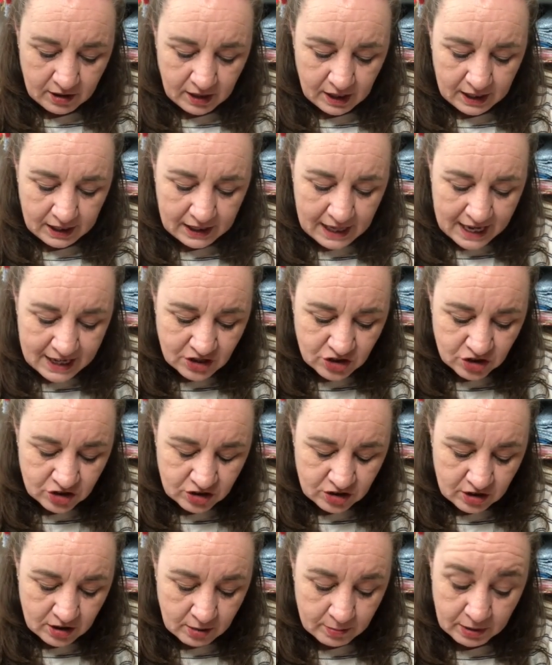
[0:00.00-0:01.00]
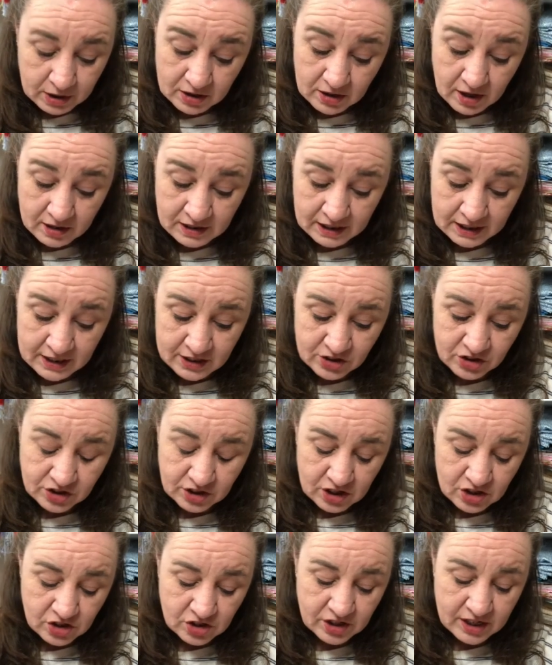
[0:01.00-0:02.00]
last but not least
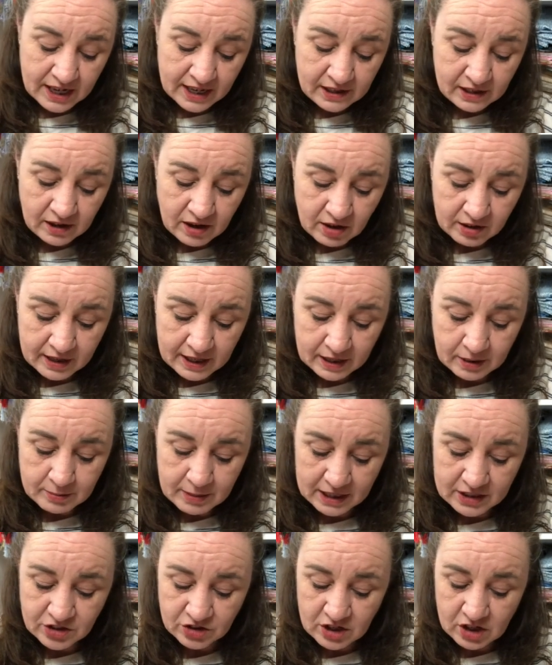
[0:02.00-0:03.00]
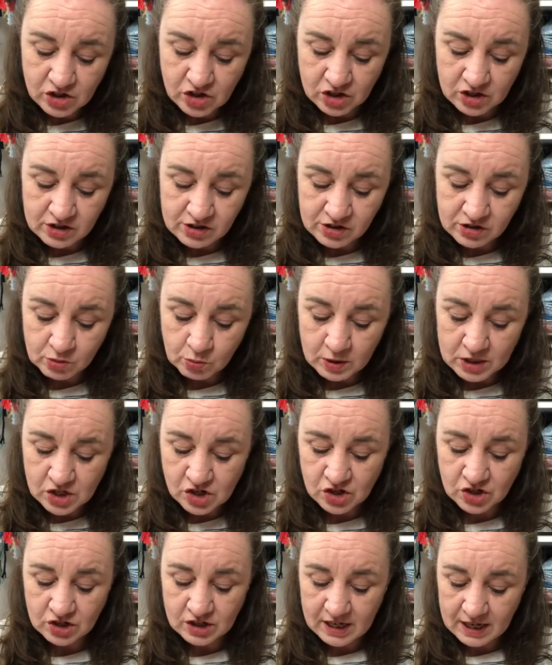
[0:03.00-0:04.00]
is Cataloging My Stitches, which
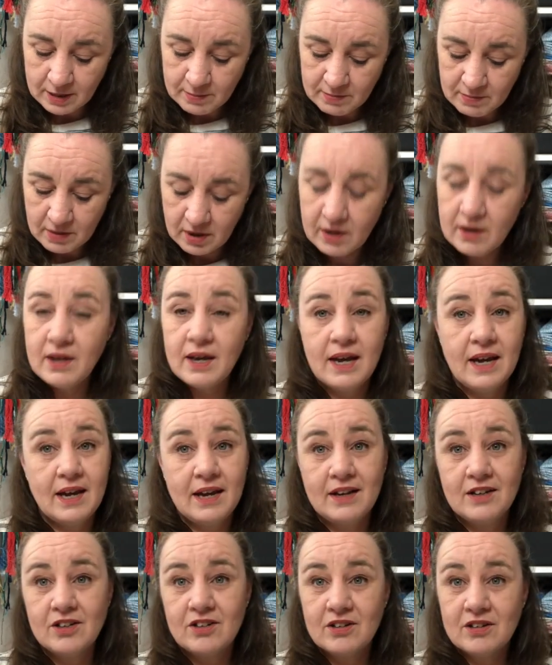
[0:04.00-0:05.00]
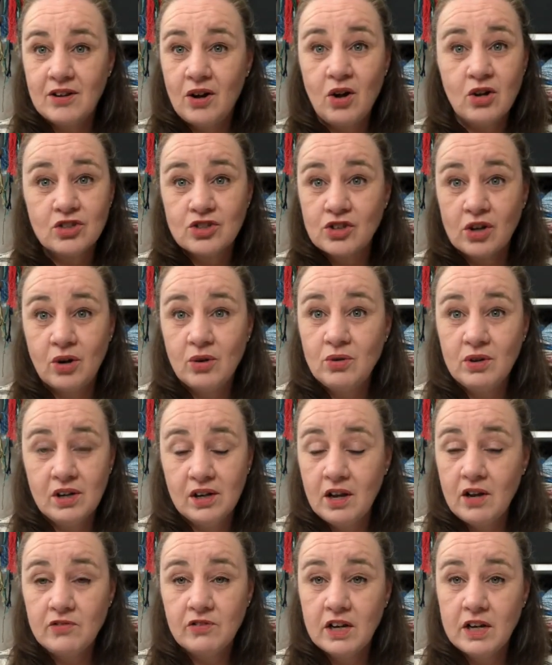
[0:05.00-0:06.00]
is Kim, and also
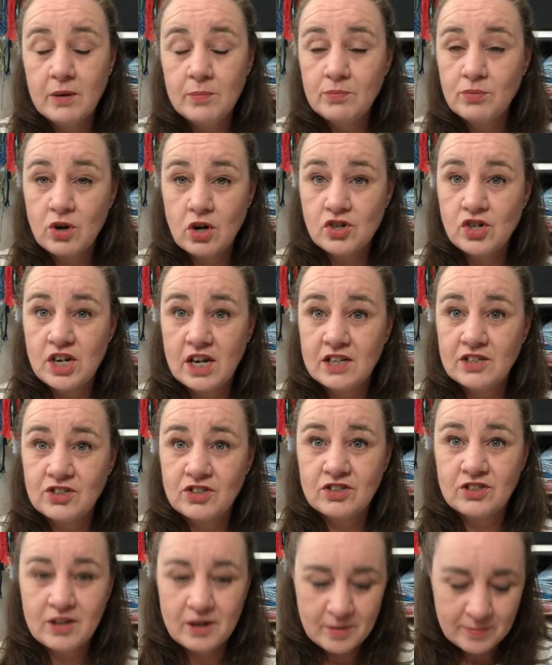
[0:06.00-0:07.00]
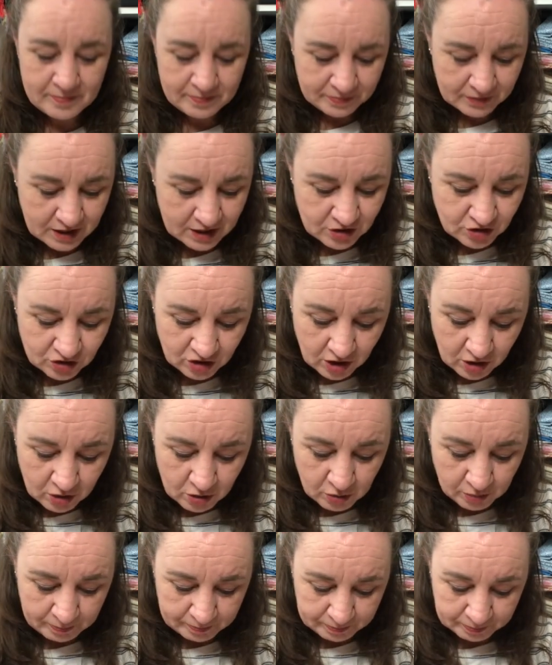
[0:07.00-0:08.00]
lovely projects.
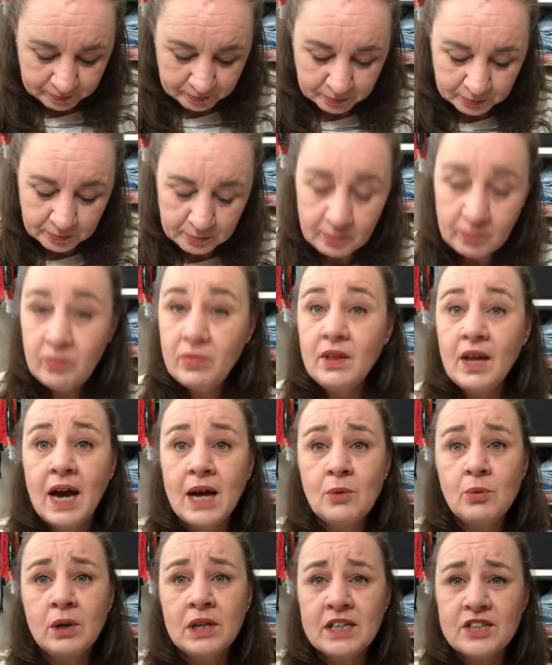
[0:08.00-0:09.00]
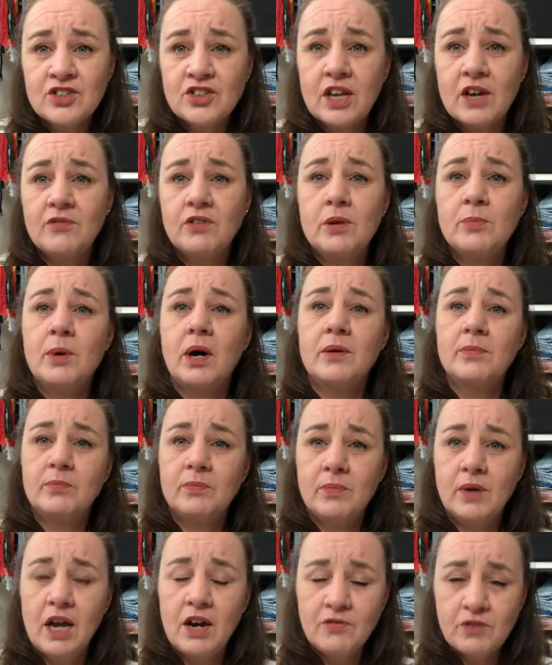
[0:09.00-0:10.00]
So I will list everyone
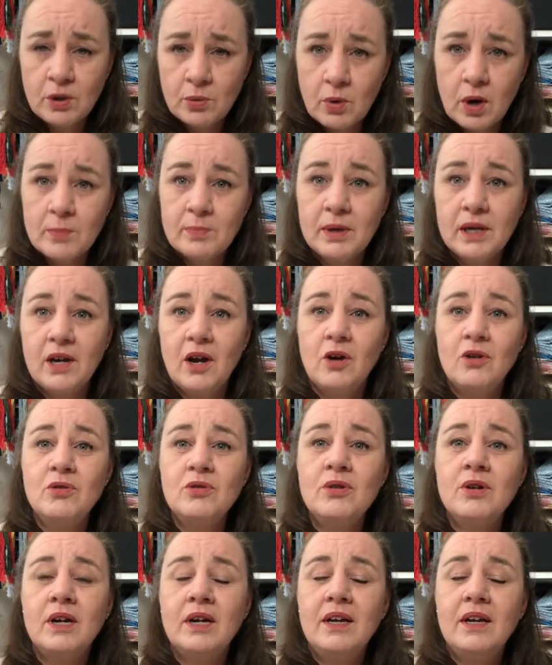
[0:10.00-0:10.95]
below,